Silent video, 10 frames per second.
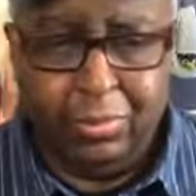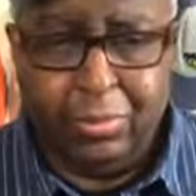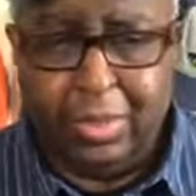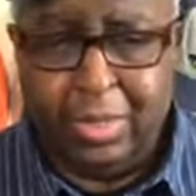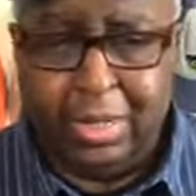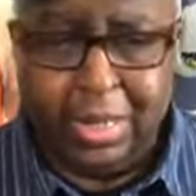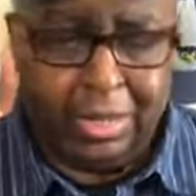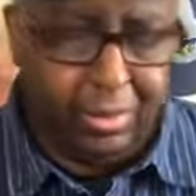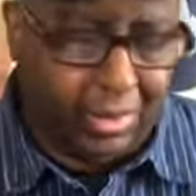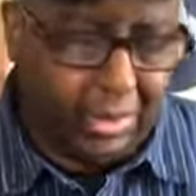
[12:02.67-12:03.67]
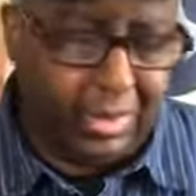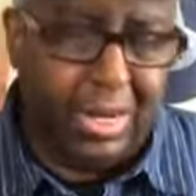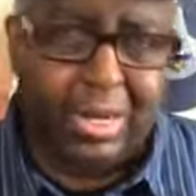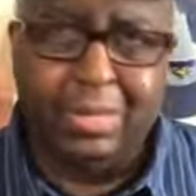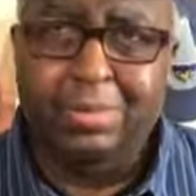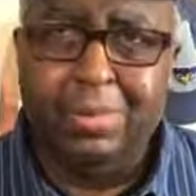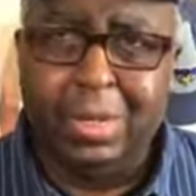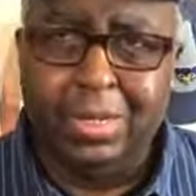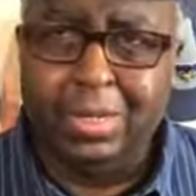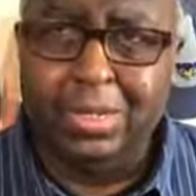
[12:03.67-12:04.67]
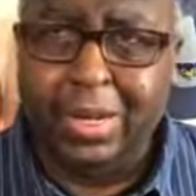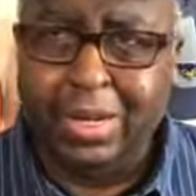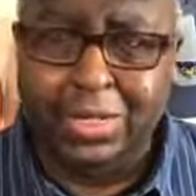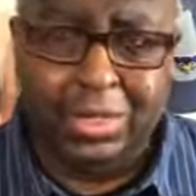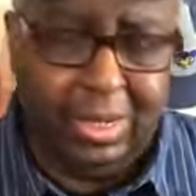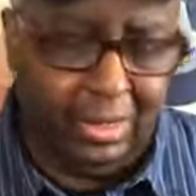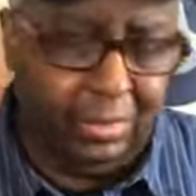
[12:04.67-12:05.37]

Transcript: and the leather in the second, hitting the second seat.